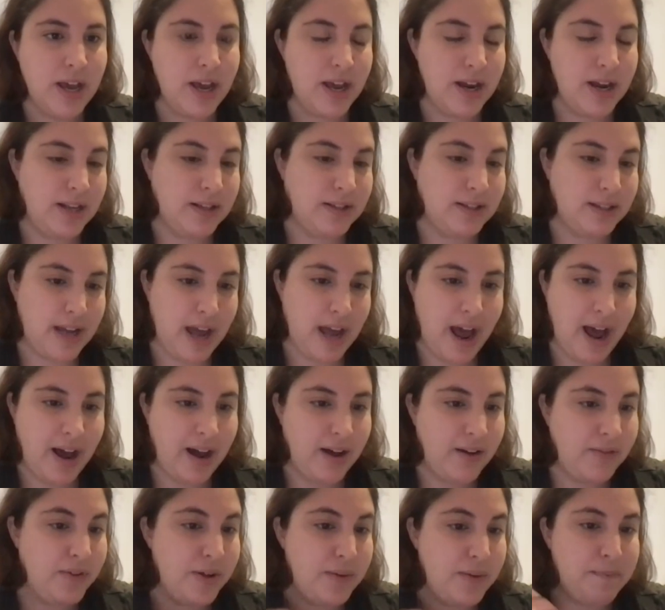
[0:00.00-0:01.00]
It needs to
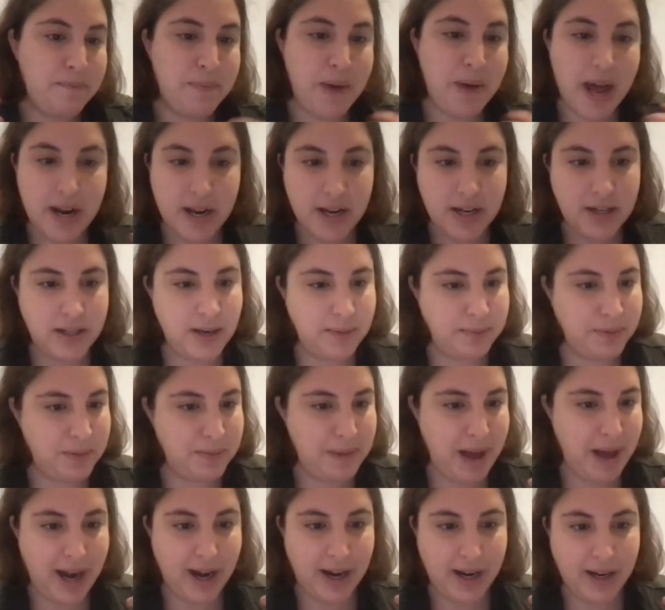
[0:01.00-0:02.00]
have embedded
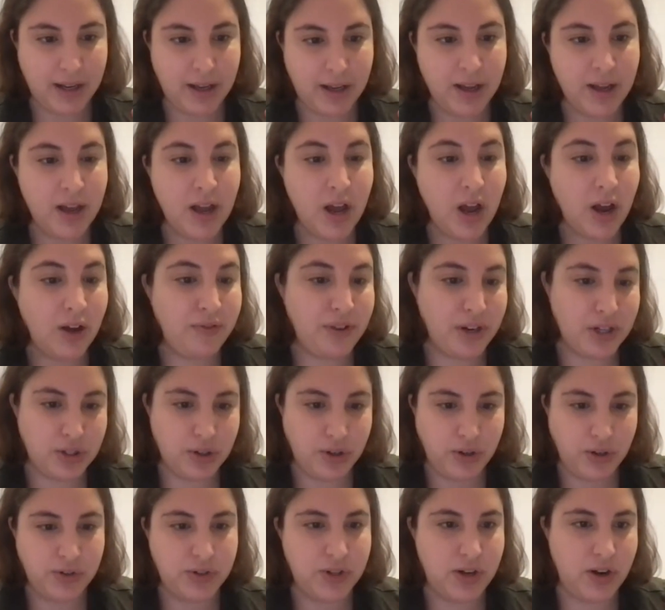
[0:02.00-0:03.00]
diplomatic
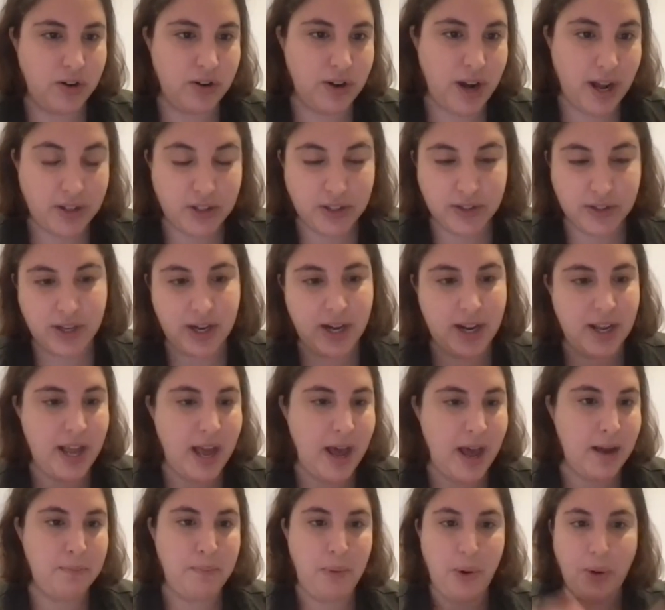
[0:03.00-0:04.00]
officials that are not just going to
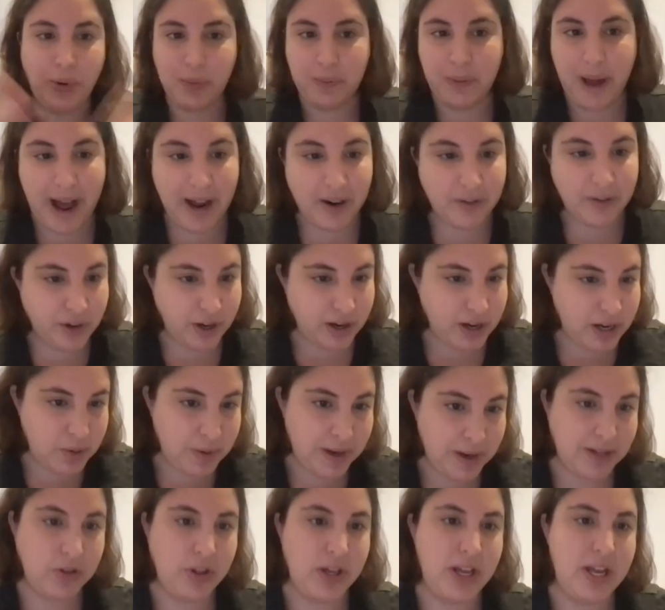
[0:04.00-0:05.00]
get pulled back very
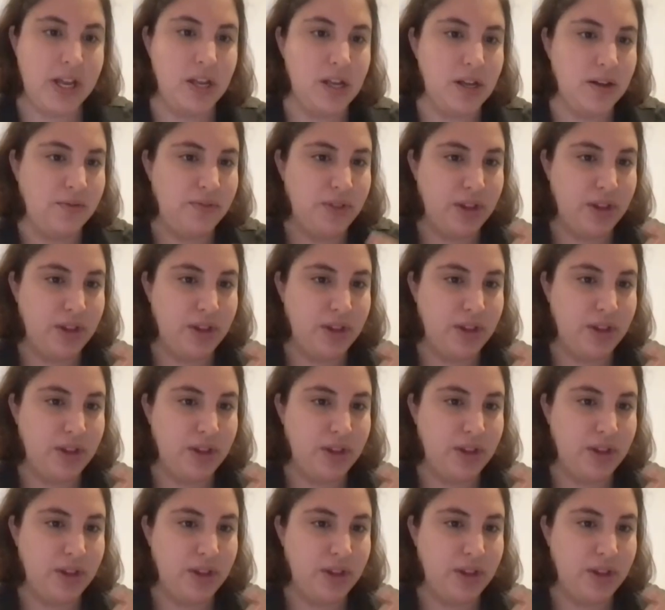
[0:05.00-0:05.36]
quickly if